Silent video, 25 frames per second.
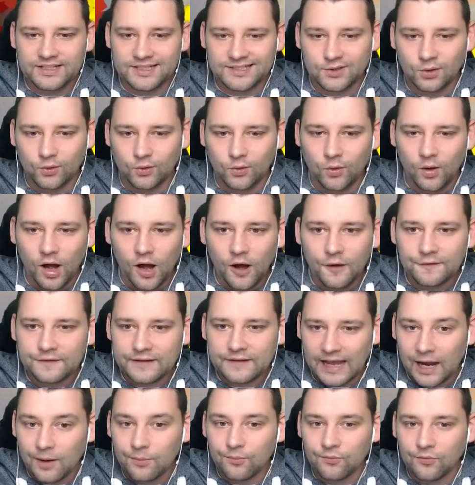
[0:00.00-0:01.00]
store off
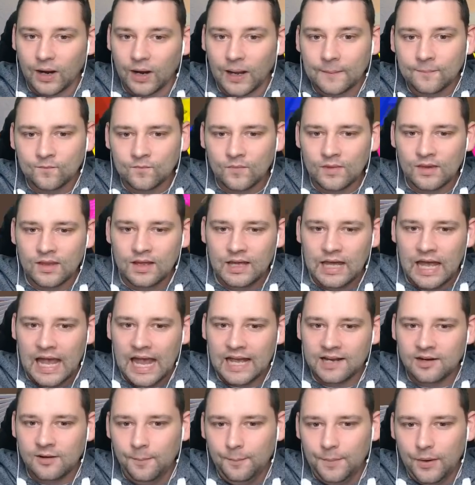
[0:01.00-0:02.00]
camera
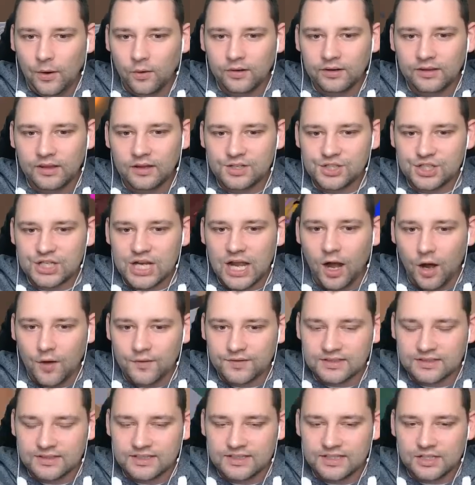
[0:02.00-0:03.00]
and then building the
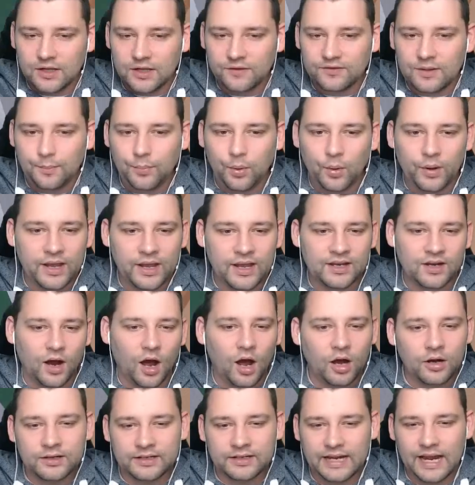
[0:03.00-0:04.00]
shelves and stuff to put in on